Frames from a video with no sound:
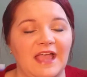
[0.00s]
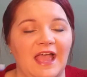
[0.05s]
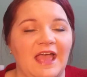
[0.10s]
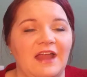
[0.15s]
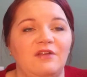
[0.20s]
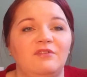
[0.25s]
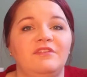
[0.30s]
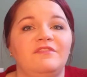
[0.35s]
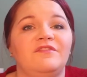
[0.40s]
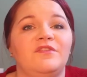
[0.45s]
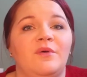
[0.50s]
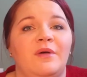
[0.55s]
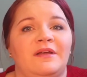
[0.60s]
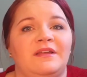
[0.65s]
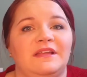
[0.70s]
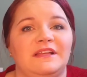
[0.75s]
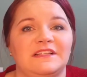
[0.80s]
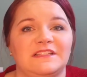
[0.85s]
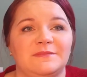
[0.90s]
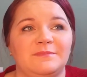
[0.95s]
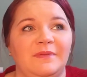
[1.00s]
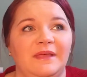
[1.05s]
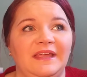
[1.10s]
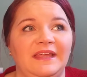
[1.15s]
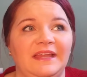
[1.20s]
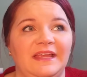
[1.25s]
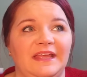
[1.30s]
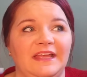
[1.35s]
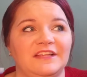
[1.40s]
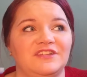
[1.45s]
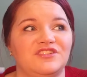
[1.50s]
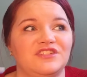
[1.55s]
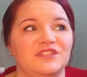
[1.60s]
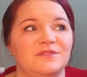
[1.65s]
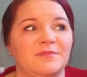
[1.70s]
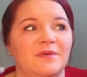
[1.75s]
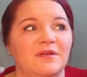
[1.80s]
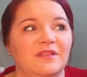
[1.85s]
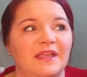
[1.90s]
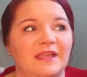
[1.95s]
I don't even know how to explain it. It just
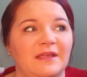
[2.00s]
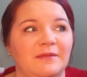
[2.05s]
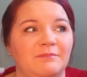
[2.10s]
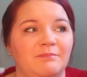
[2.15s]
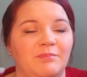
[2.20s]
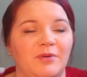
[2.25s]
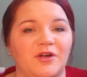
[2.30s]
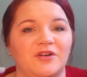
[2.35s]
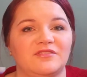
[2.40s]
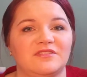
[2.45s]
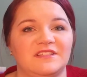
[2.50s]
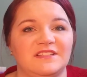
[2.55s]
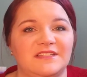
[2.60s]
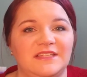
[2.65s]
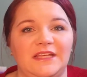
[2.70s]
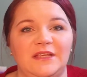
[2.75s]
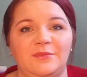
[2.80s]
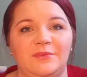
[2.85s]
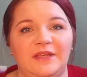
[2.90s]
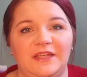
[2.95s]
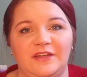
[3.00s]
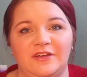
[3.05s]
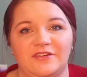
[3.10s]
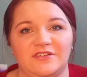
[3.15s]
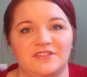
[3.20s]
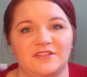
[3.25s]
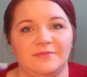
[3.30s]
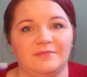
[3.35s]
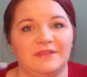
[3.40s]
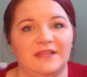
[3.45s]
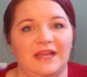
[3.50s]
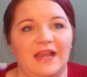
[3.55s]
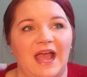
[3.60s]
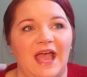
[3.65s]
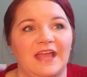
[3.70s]
smelled like burnt seaweed or something.